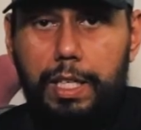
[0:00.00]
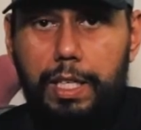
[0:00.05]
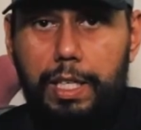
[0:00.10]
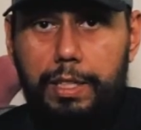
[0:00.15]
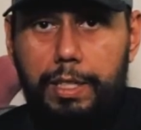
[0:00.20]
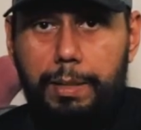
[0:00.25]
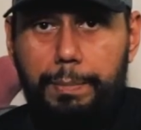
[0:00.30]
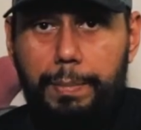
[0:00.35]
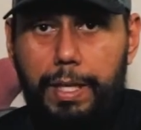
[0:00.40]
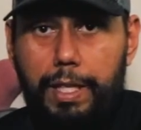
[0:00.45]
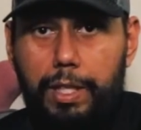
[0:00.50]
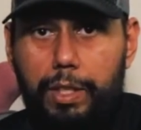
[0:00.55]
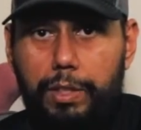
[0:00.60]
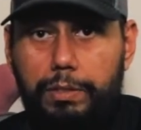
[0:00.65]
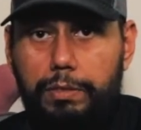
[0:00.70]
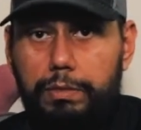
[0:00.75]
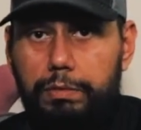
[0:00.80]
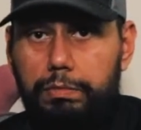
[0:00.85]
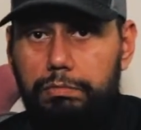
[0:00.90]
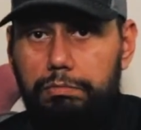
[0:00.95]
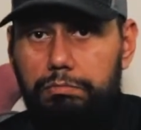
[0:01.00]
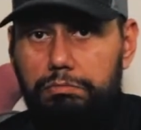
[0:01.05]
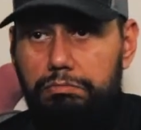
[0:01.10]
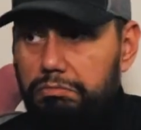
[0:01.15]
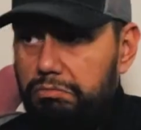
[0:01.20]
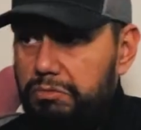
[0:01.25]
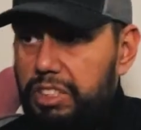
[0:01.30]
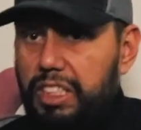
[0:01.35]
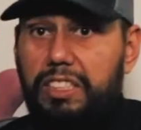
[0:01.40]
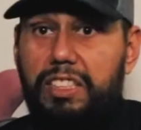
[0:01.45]
hit the bell,
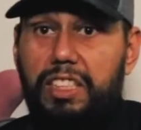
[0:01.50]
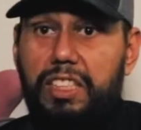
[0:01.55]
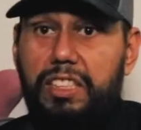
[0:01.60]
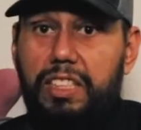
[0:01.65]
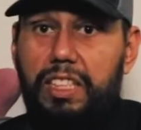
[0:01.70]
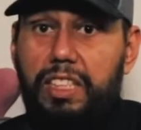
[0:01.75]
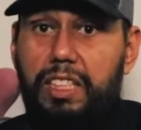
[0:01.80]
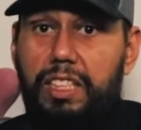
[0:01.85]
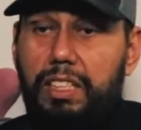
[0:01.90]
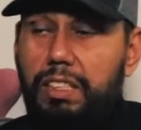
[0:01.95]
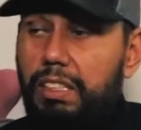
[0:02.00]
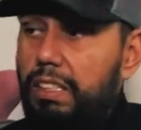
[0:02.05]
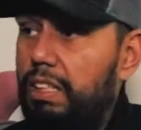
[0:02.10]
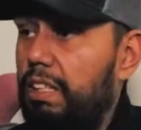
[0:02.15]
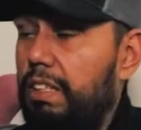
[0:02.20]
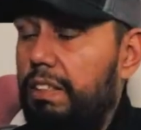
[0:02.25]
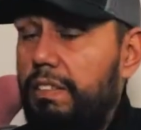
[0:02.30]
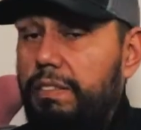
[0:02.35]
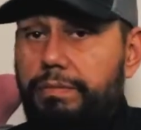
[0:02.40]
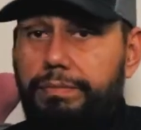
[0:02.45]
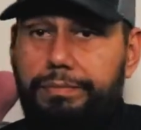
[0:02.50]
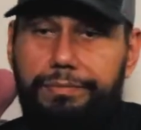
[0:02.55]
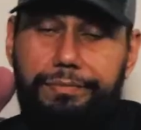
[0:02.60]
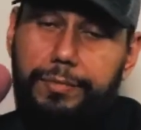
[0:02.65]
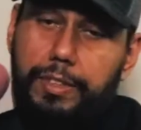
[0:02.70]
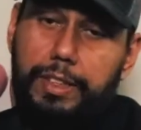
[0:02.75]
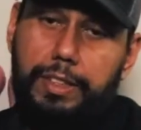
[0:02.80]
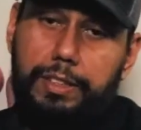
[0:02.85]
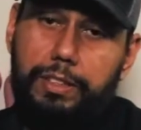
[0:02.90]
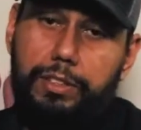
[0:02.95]
ding ding ding.
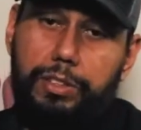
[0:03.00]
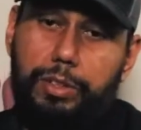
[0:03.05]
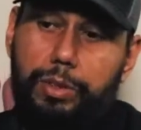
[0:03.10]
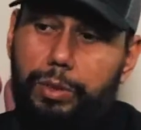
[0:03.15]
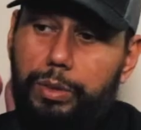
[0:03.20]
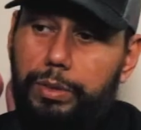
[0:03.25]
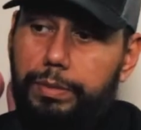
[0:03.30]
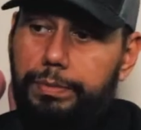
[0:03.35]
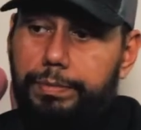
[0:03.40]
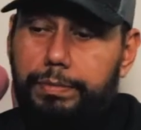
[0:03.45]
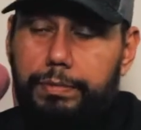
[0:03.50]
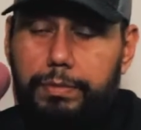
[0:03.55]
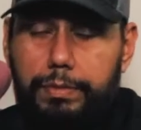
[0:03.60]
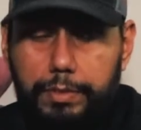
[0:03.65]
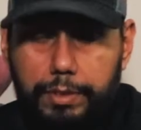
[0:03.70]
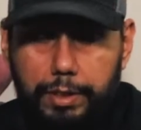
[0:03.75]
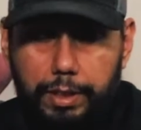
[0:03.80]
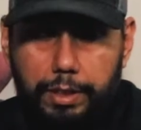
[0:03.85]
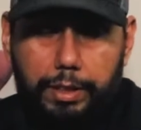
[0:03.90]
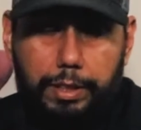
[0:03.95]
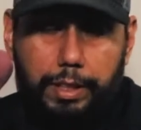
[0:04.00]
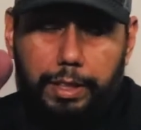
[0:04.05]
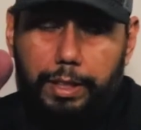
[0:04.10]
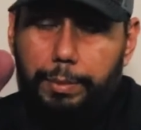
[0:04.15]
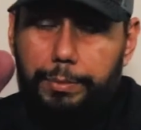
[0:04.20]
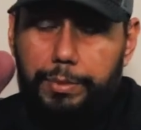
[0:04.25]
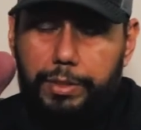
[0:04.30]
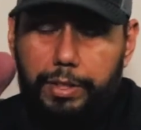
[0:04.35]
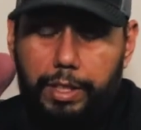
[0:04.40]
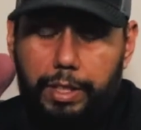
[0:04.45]
He's in school. It's okay,
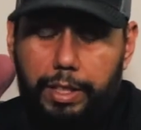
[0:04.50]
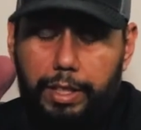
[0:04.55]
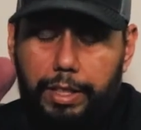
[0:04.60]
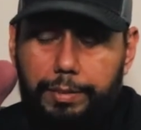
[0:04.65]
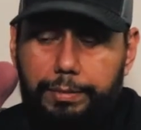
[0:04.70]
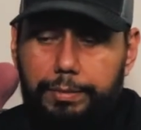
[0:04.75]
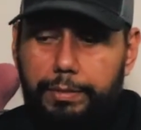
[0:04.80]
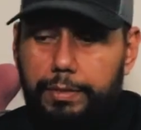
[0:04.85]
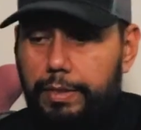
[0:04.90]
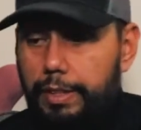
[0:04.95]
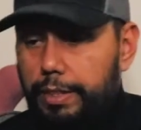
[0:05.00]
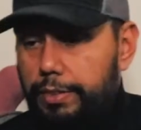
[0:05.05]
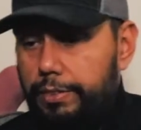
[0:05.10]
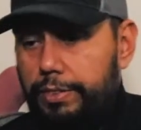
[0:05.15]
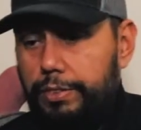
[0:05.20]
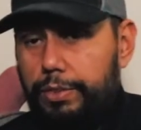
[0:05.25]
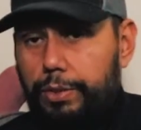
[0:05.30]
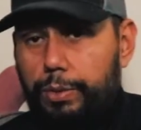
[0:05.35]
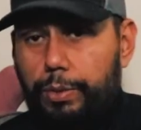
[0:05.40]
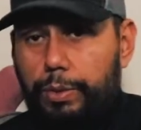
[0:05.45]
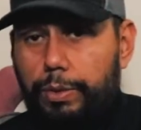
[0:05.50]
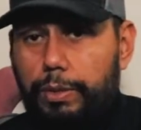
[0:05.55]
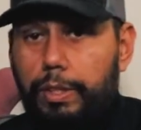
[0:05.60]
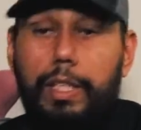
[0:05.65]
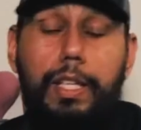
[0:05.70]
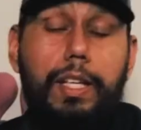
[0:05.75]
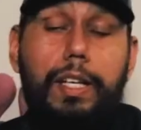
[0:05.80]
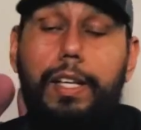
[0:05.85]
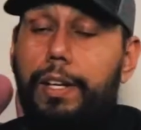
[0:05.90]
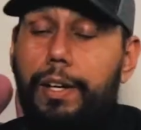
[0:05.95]
I'm sorry. He's in school.
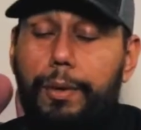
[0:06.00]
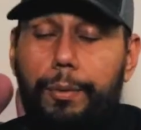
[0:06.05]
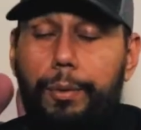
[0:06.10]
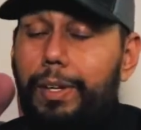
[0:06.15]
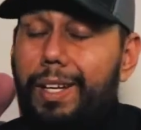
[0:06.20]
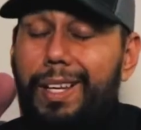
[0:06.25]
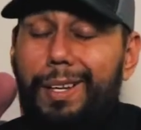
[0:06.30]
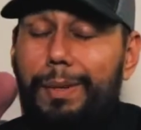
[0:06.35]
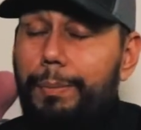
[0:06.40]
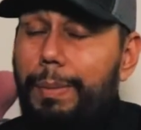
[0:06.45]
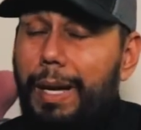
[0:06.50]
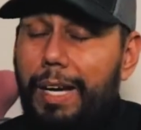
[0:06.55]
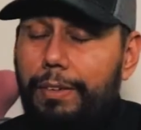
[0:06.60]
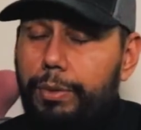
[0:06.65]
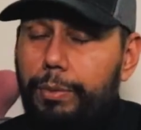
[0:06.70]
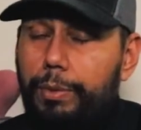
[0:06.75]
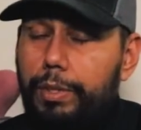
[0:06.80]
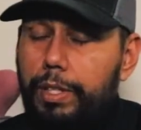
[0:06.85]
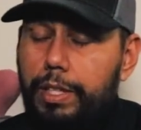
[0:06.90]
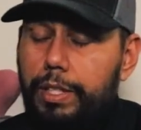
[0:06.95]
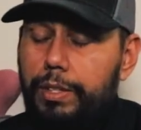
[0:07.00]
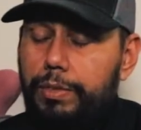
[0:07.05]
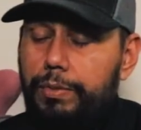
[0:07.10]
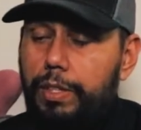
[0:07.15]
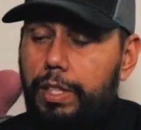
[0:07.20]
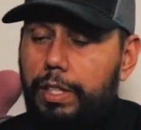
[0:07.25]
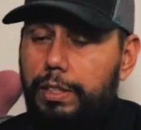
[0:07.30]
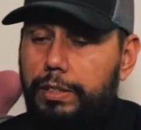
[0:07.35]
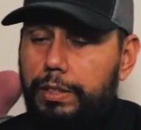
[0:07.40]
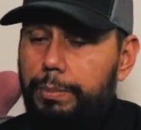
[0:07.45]
We'll get him back for one of these
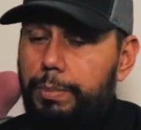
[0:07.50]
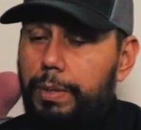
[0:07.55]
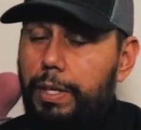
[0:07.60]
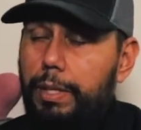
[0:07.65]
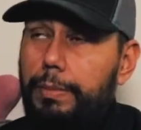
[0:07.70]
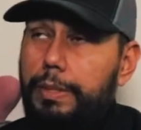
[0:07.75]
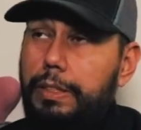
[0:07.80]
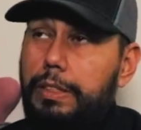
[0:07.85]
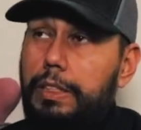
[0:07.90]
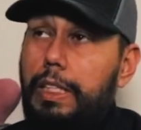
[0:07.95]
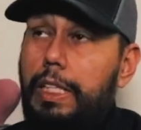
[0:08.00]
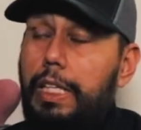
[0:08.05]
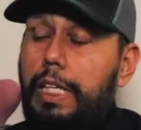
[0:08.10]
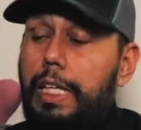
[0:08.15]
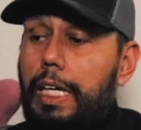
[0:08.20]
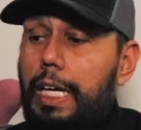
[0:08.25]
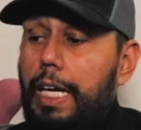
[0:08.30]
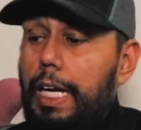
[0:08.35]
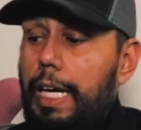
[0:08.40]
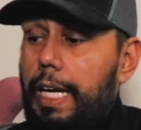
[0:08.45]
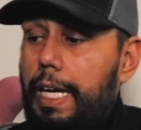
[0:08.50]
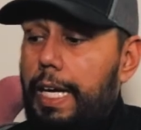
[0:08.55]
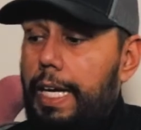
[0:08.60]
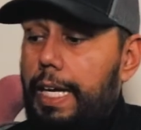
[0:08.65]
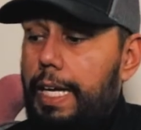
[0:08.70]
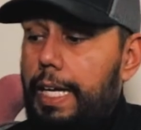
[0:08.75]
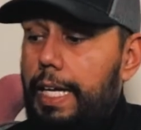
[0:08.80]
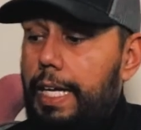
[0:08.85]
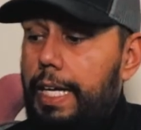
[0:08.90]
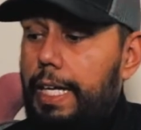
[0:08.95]
vlogs, I promise.
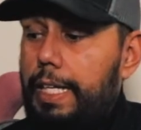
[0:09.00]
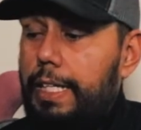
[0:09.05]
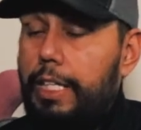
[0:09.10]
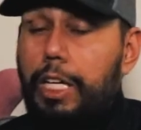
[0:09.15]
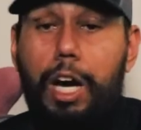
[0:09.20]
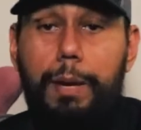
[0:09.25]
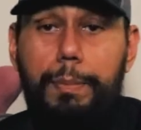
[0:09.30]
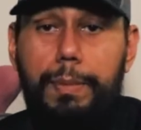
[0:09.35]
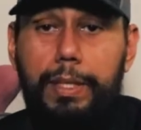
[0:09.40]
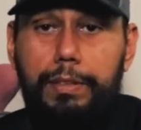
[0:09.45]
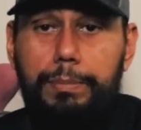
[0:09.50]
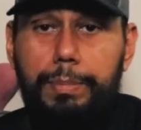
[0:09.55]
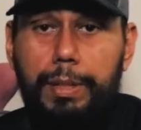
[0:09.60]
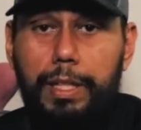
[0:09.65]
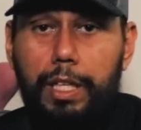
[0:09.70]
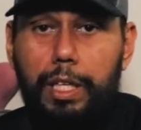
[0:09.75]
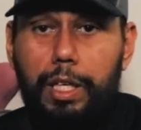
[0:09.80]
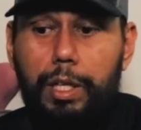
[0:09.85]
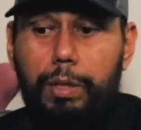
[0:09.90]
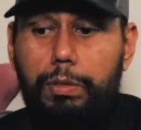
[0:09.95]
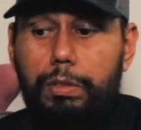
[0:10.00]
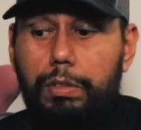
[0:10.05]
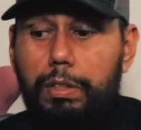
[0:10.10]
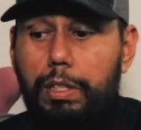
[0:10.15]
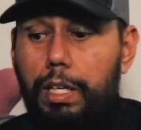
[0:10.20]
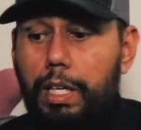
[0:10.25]
And comment below